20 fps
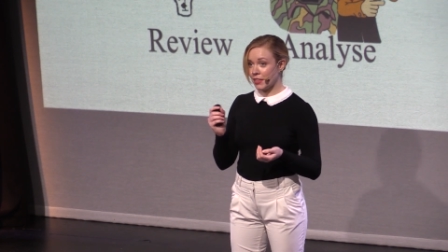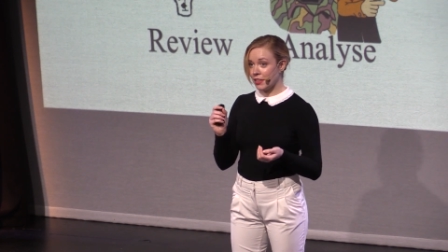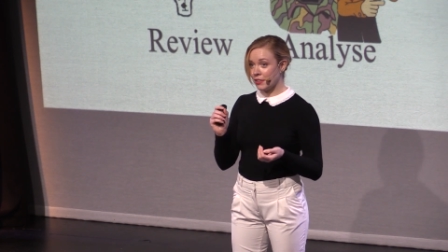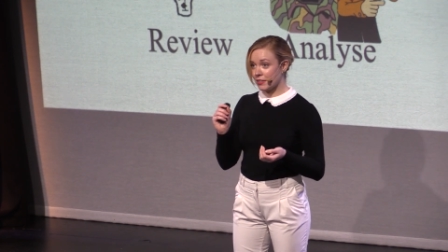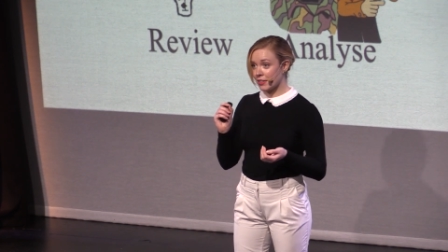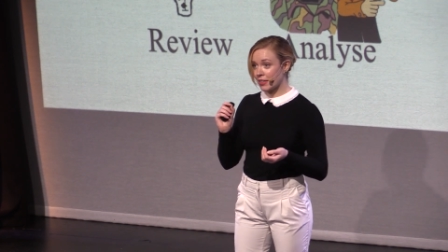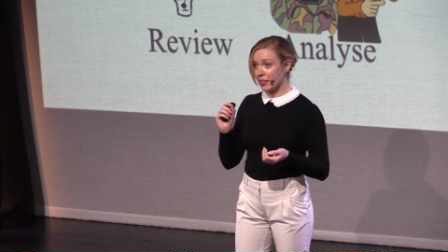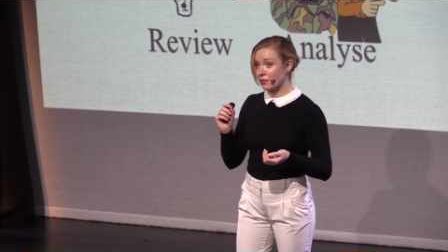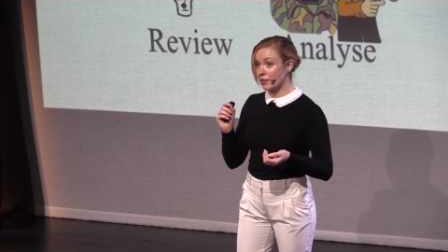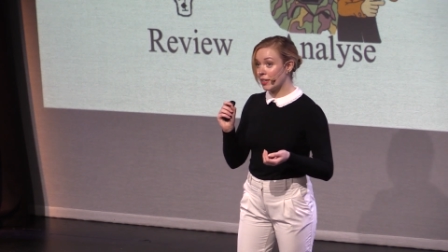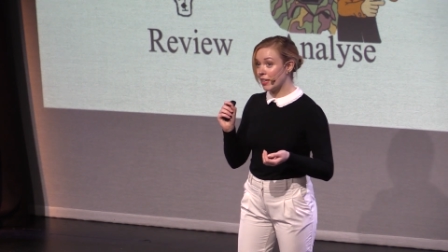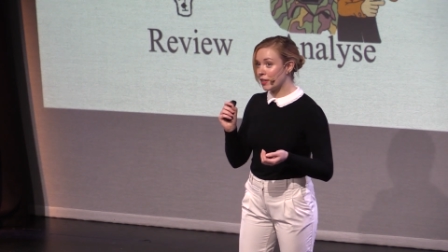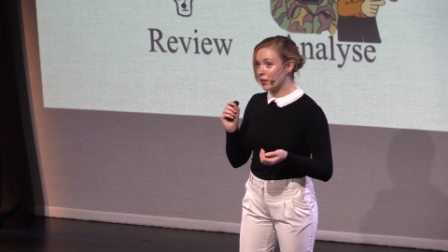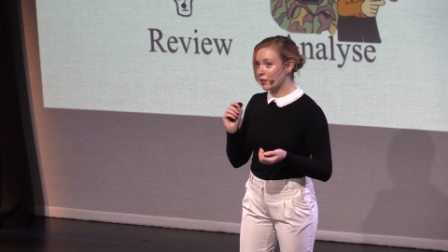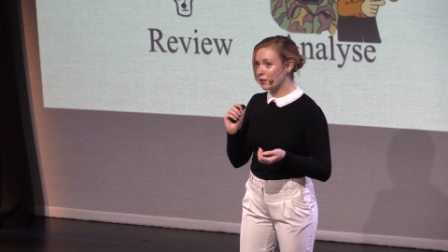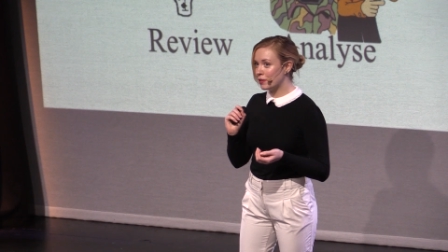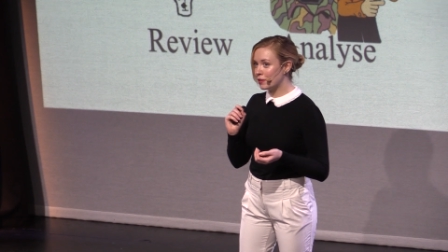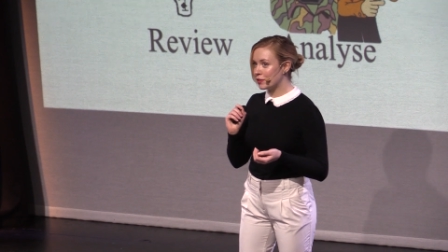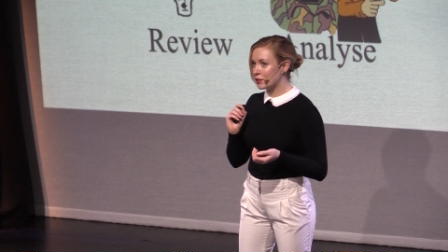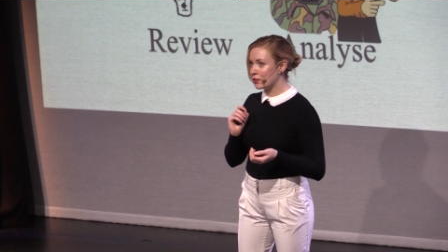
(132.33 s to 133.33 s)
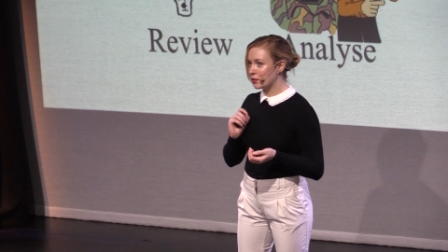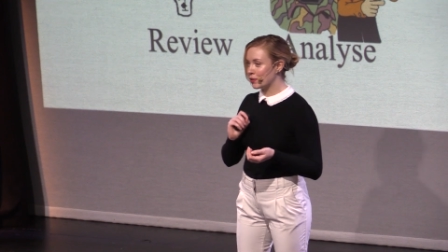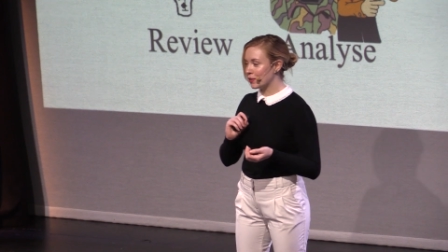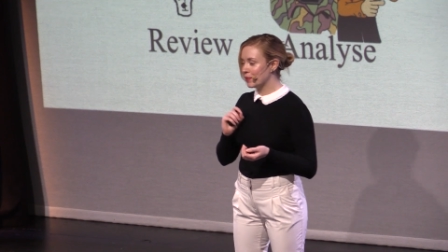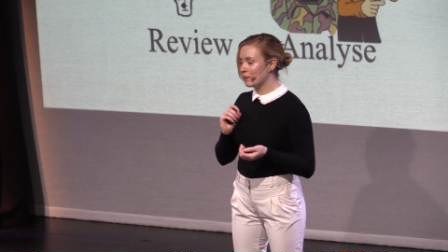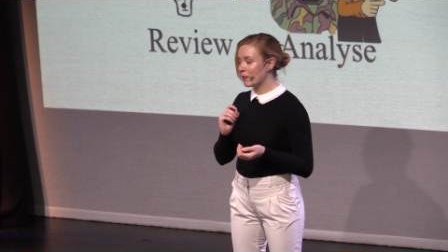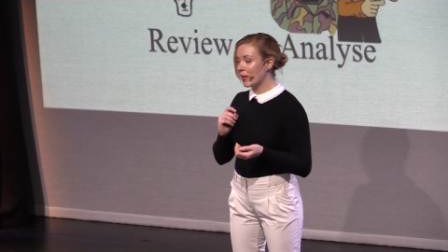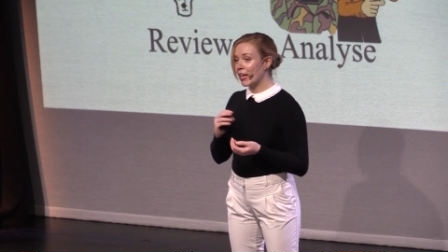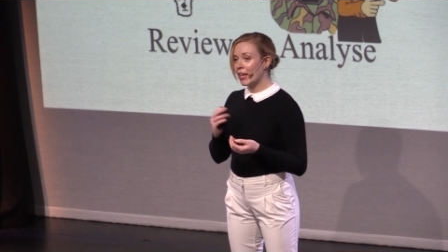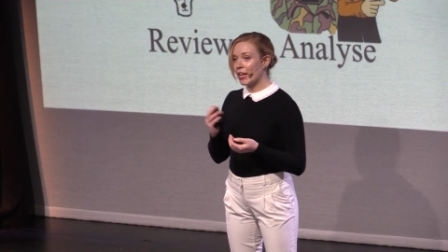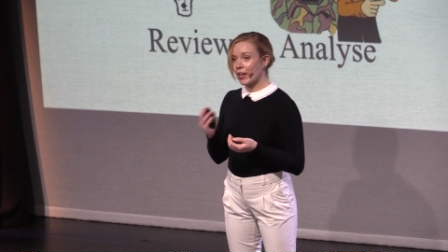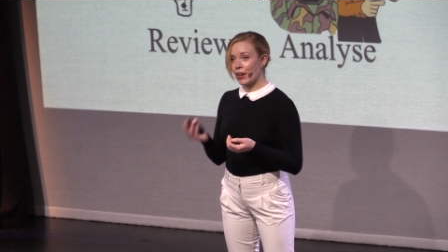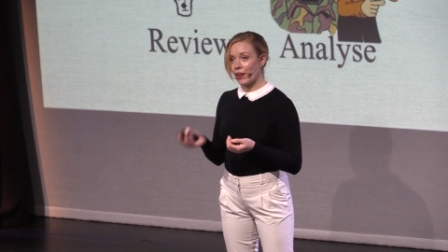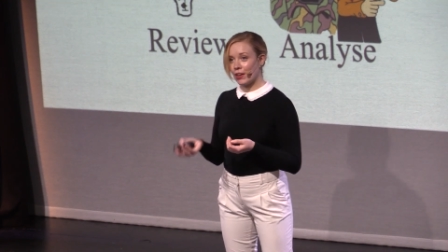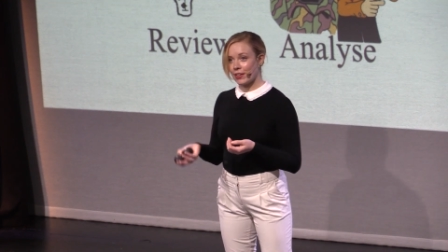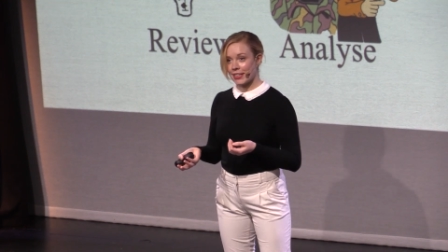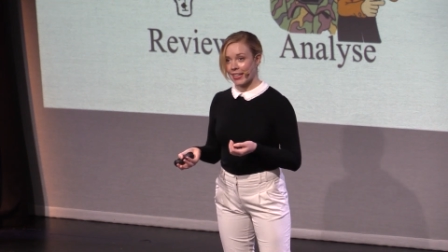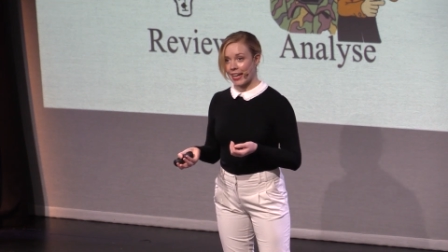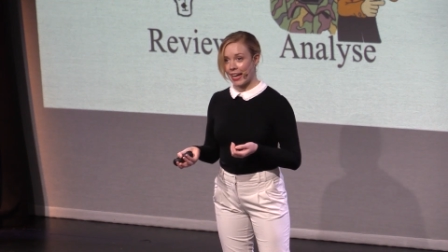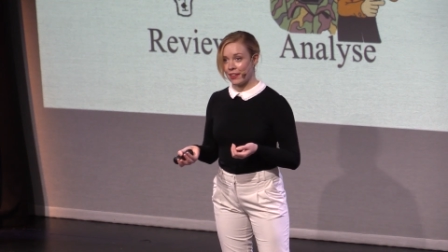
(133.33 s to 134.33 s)
using a really cool tool
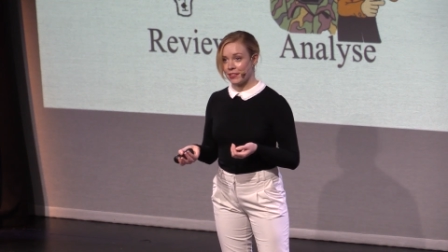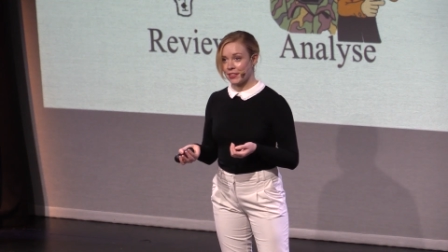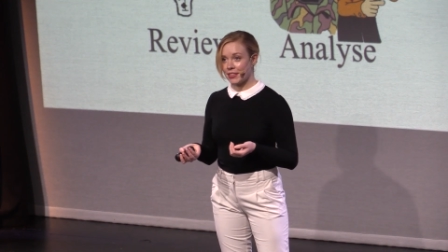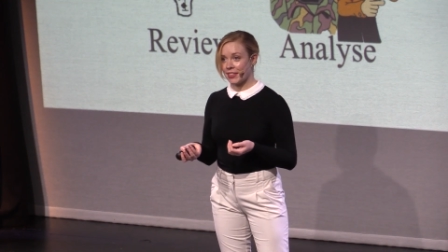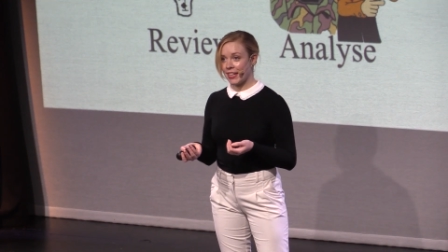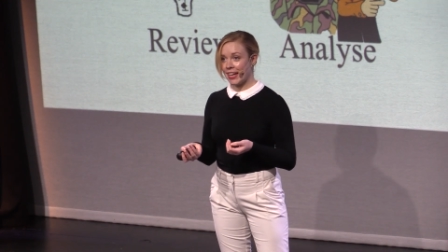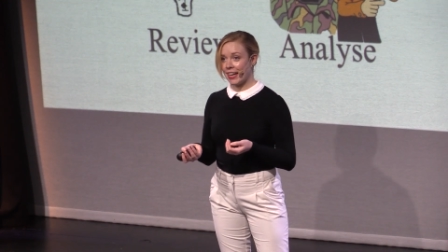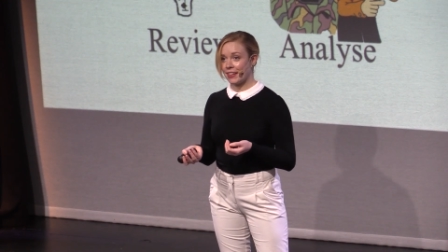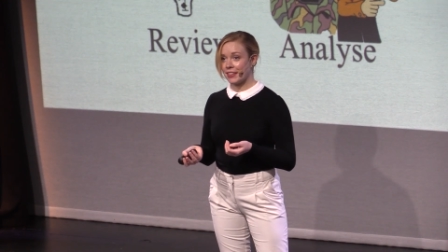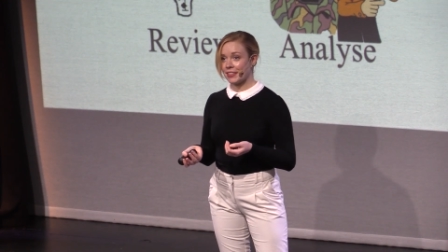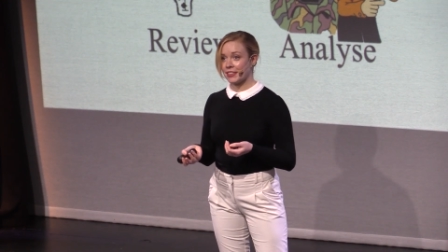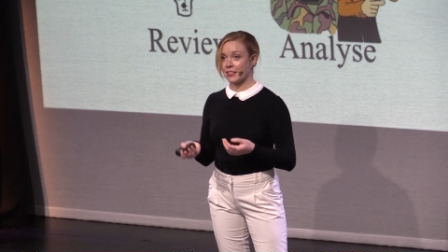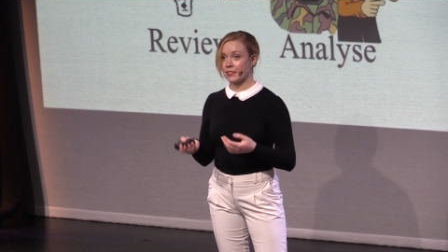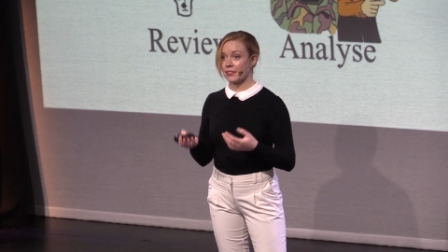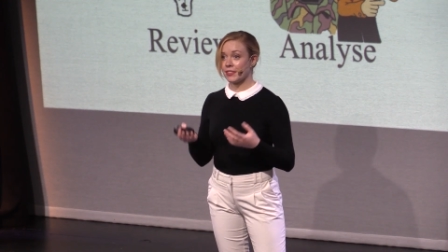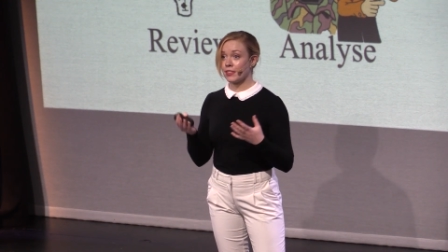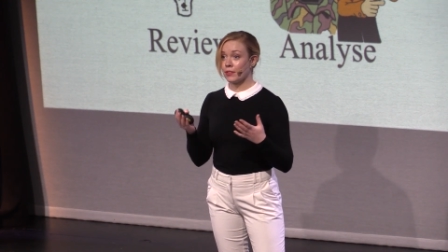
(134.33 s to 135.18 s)
called a counter-narrative.